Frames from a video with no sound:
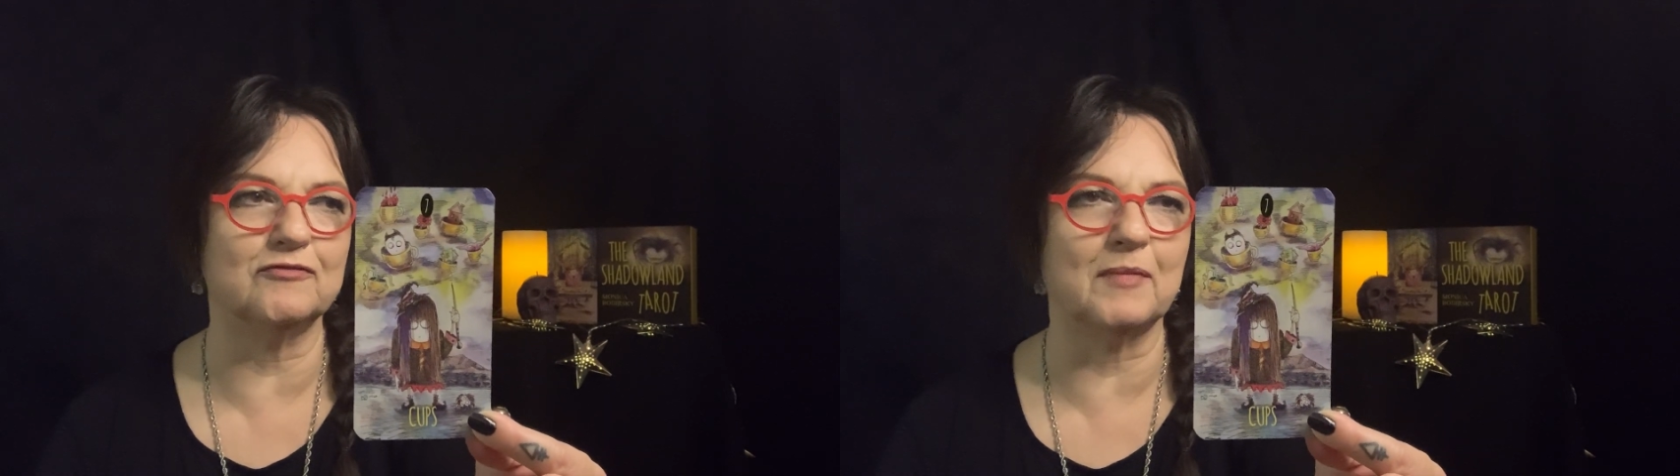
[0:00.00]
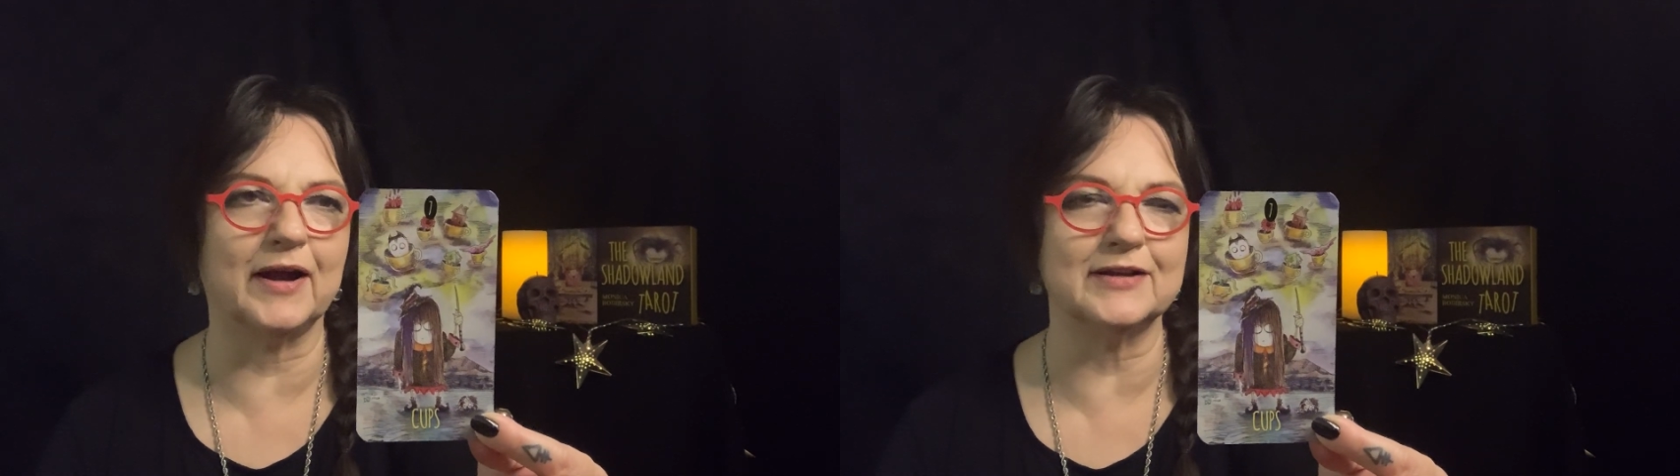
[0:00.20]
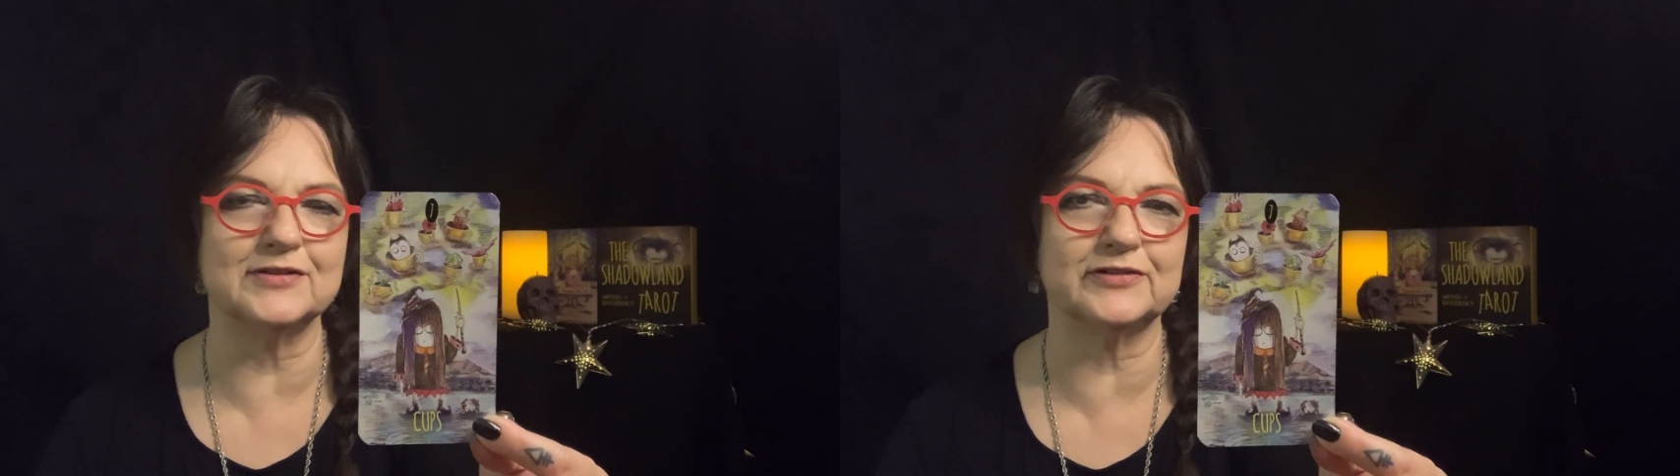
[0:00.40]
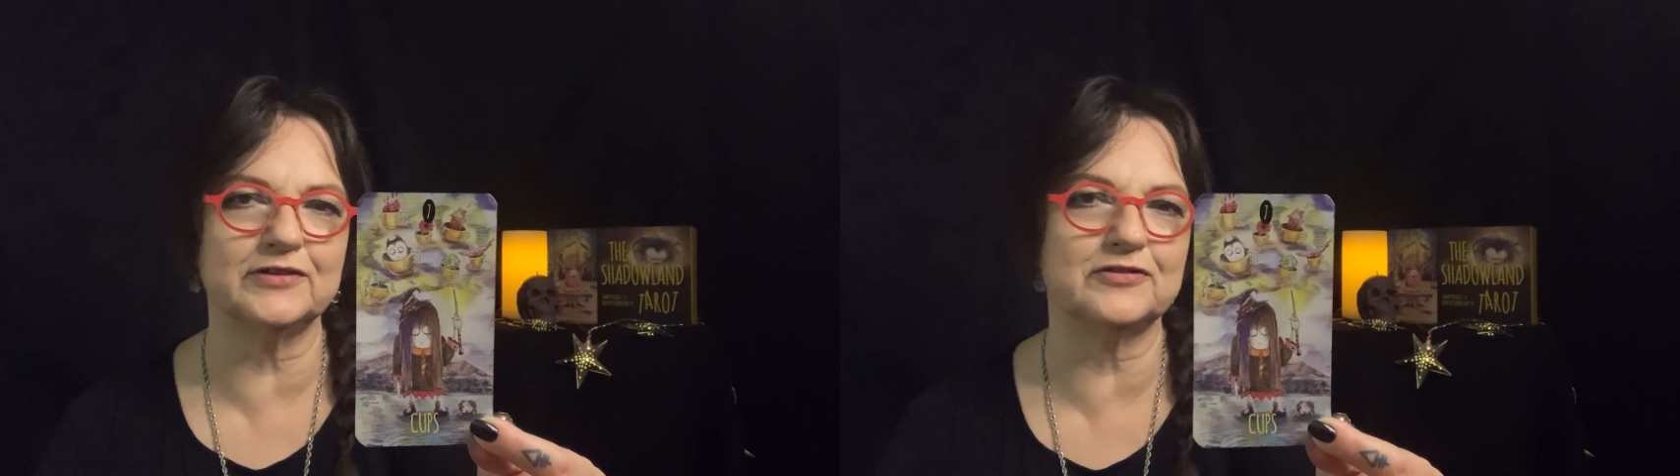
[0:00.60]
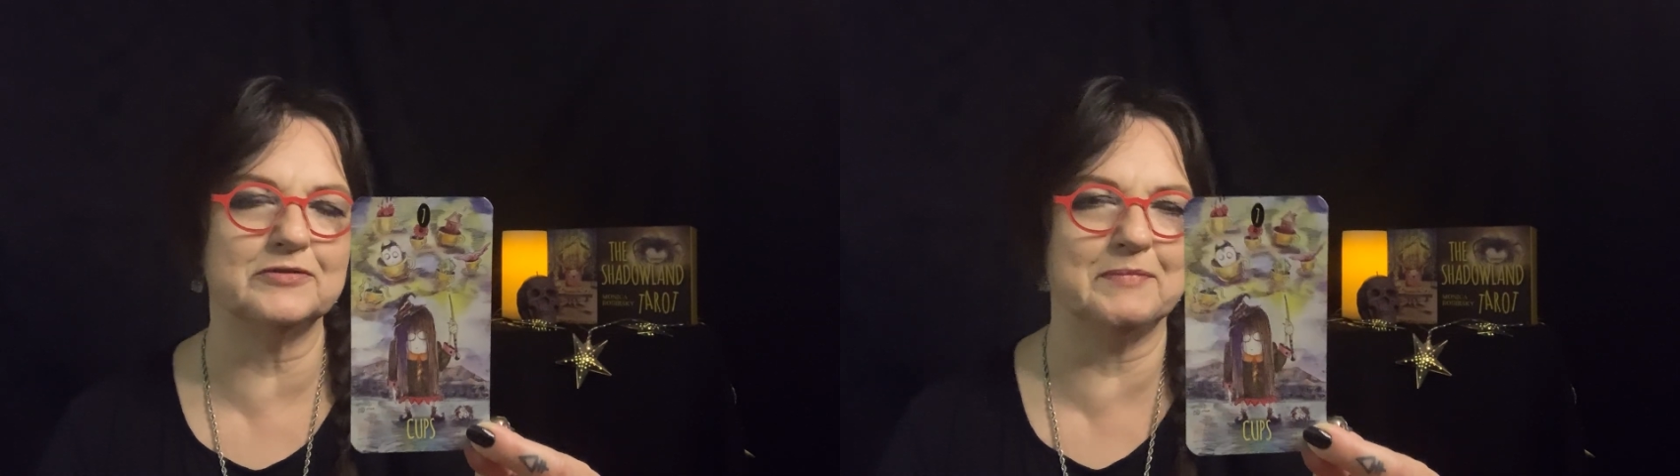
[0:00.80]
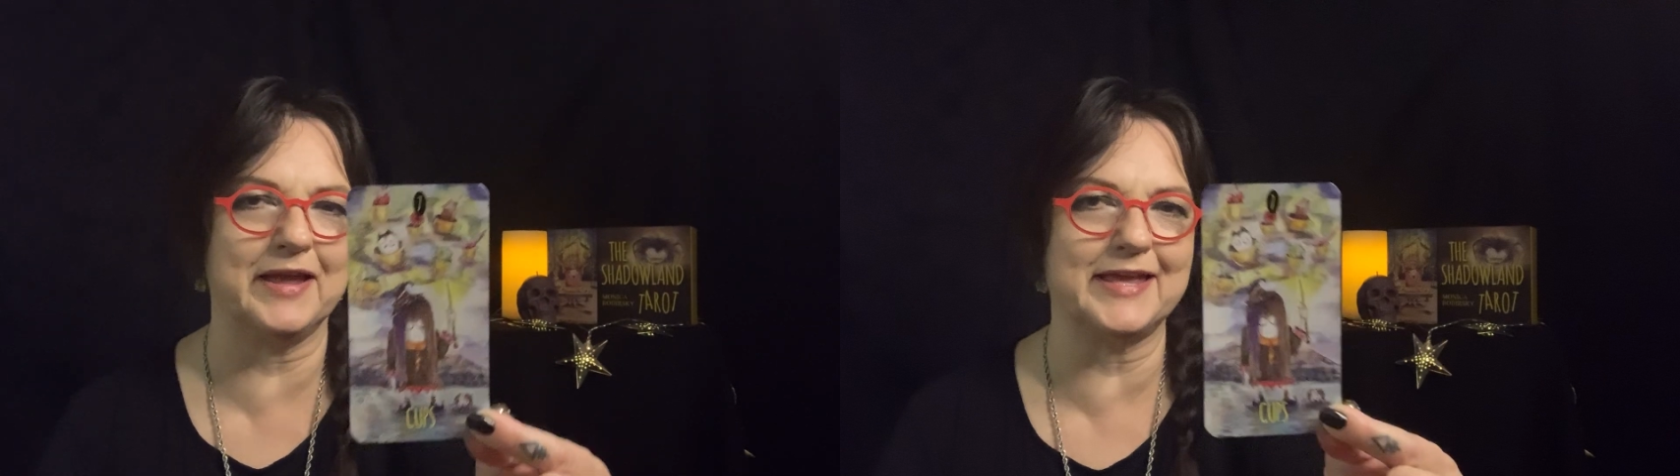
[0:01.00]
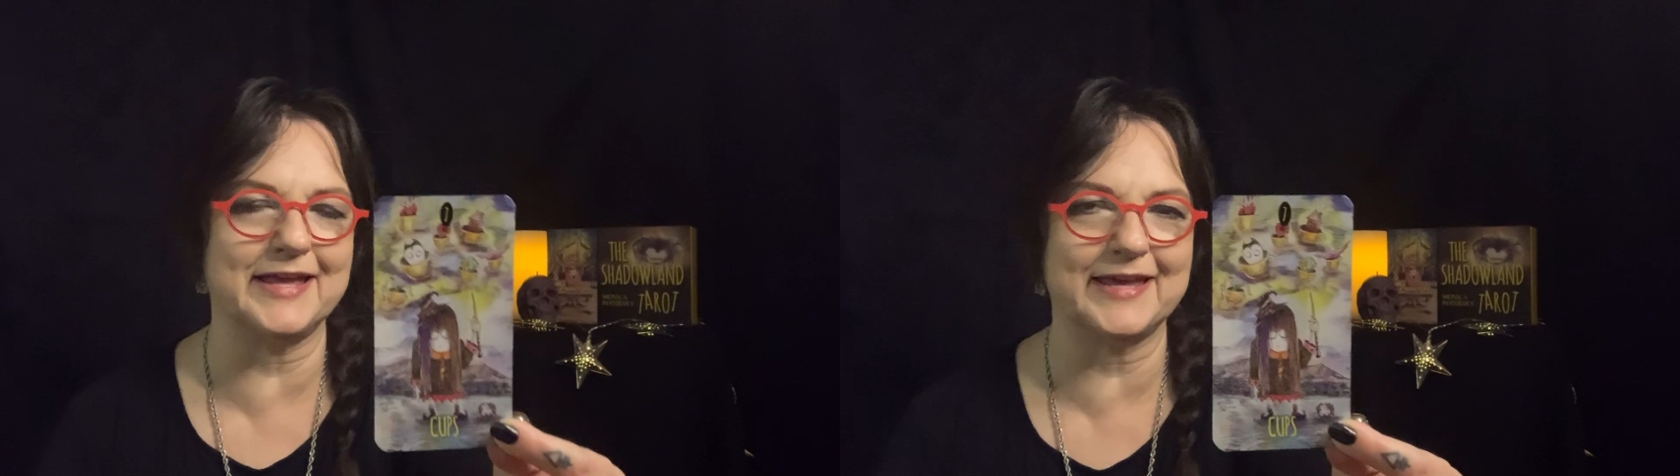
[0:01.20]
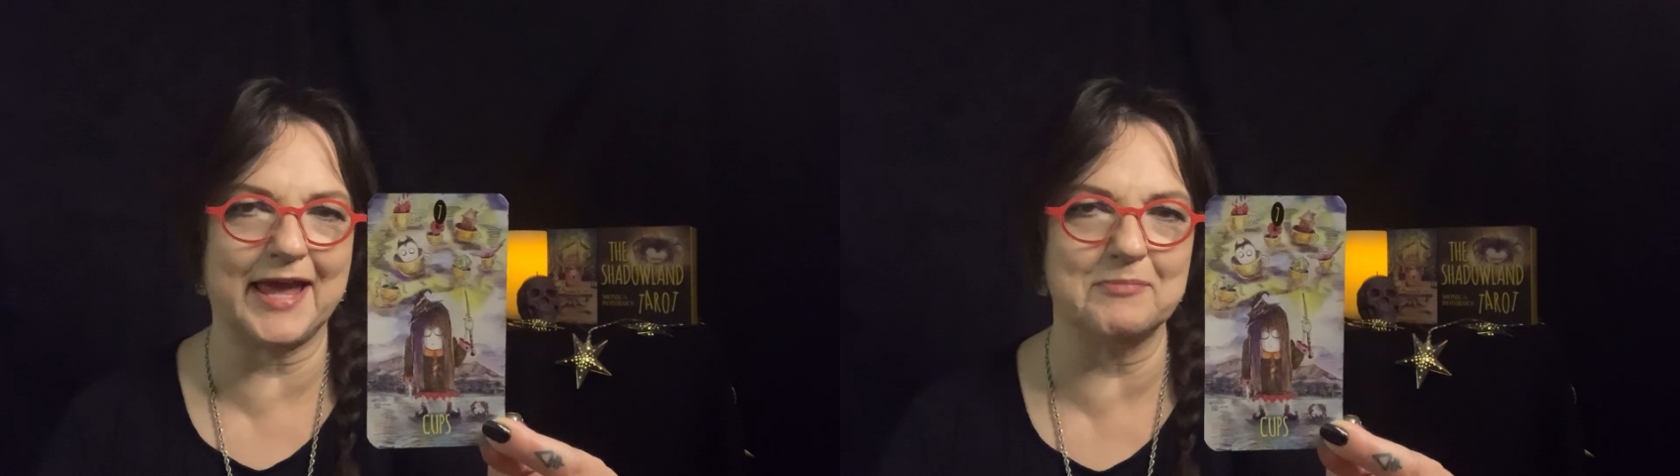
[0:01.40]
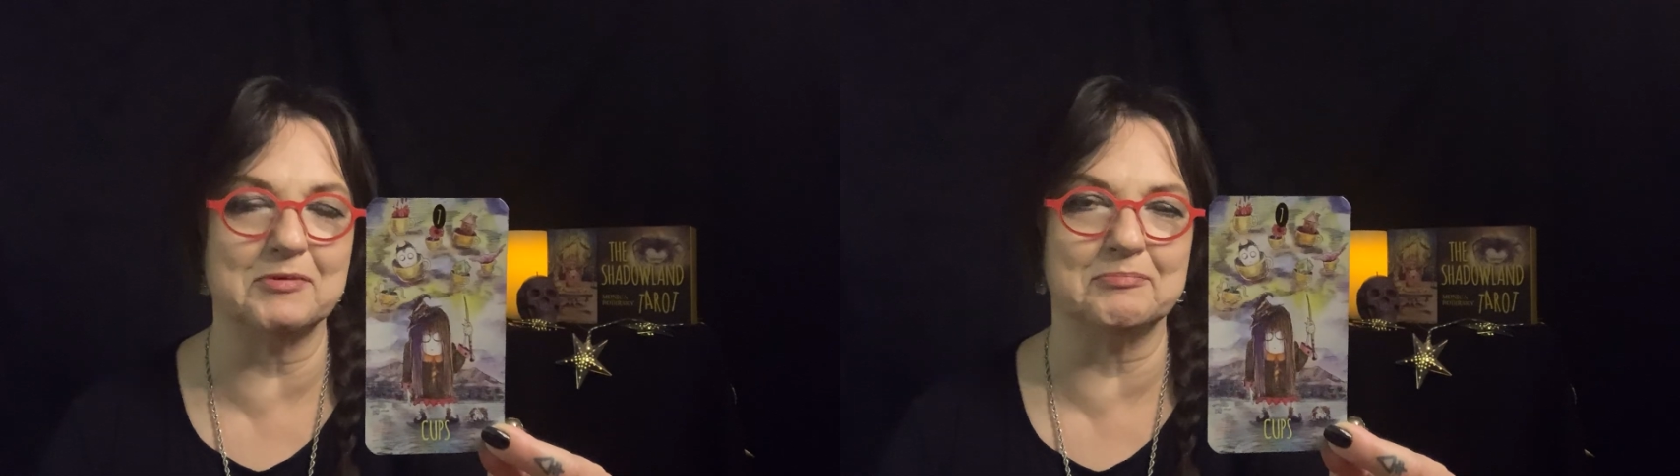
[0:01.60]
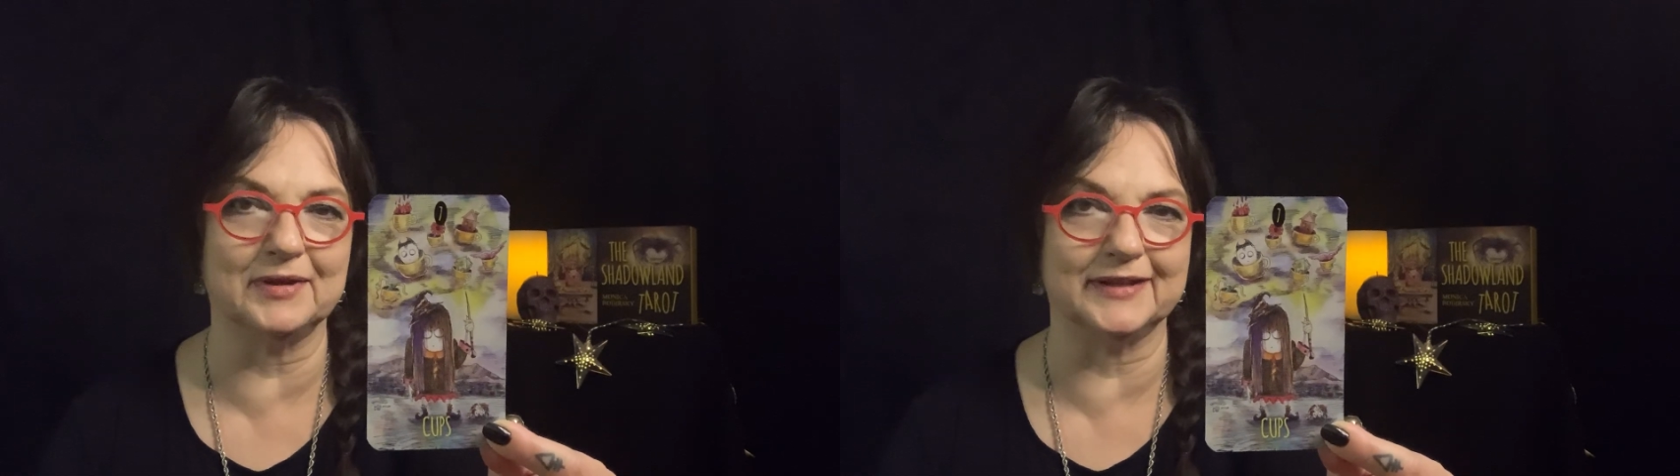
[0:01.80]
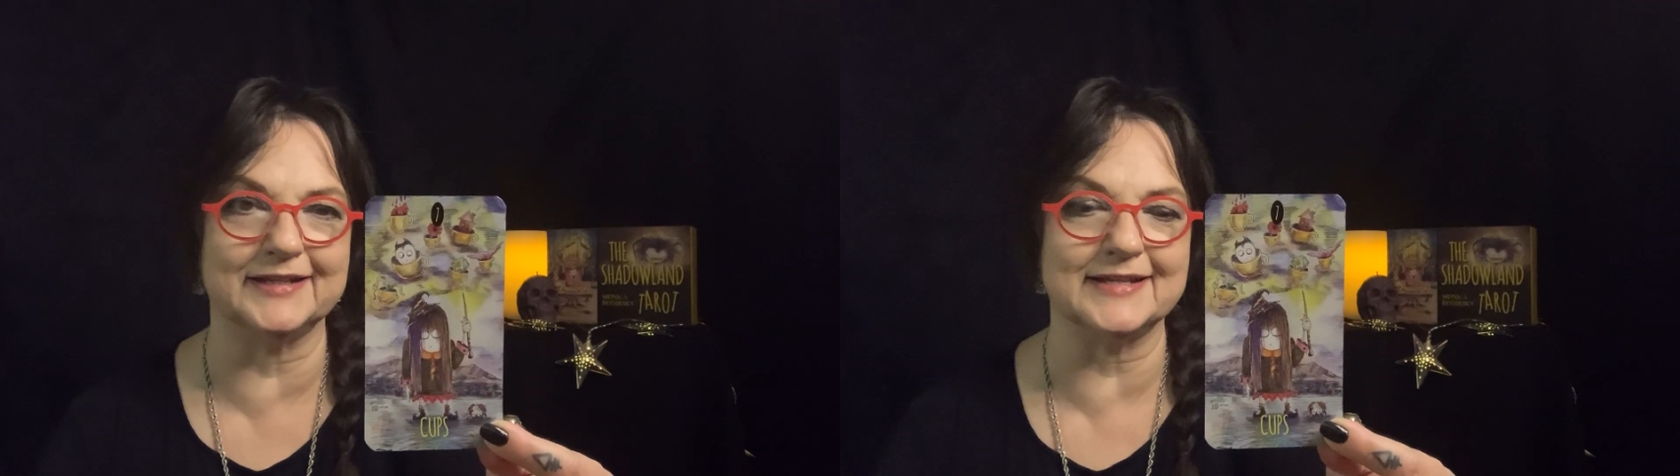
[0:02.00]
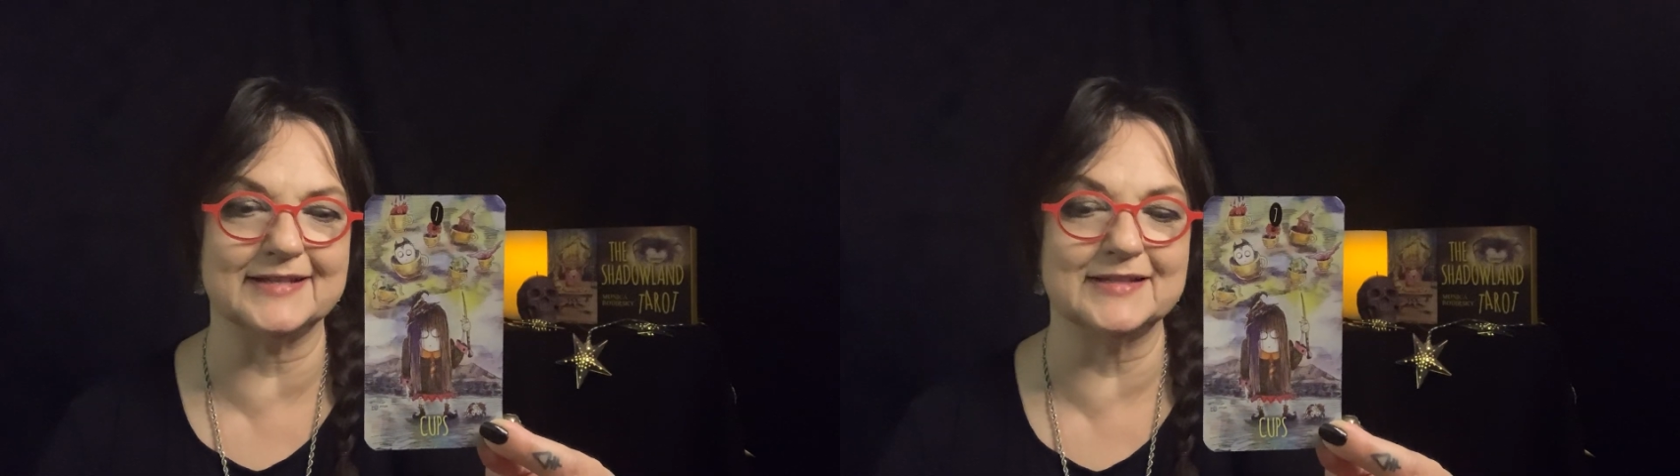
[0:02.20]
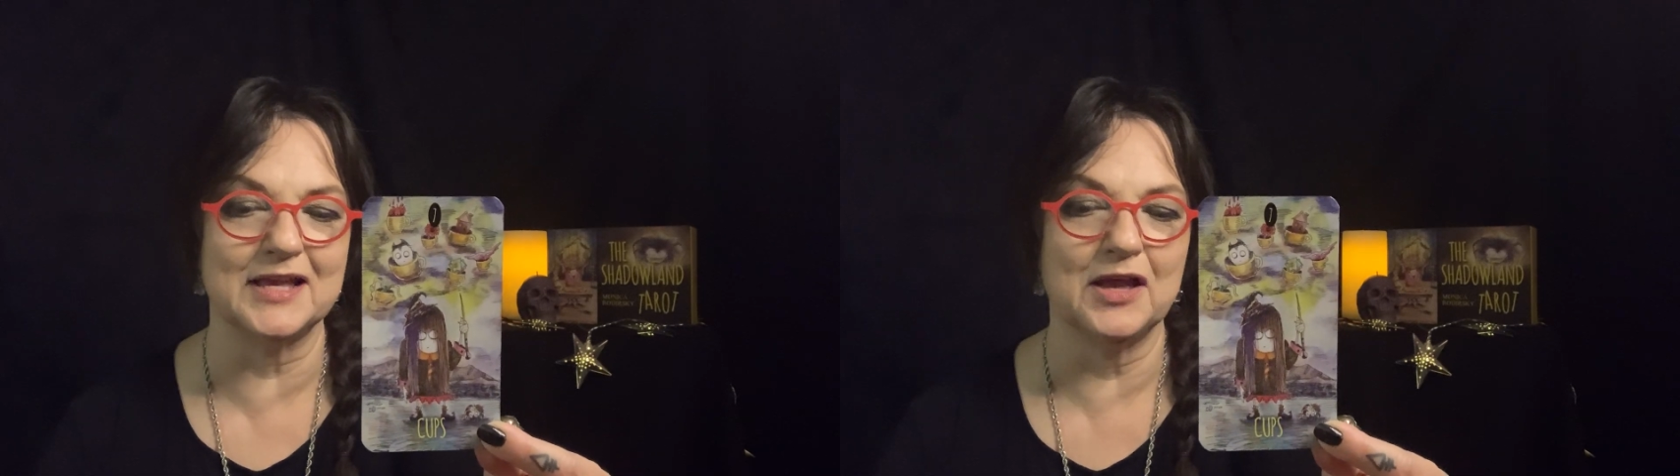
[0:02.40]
my decision-making capabilities,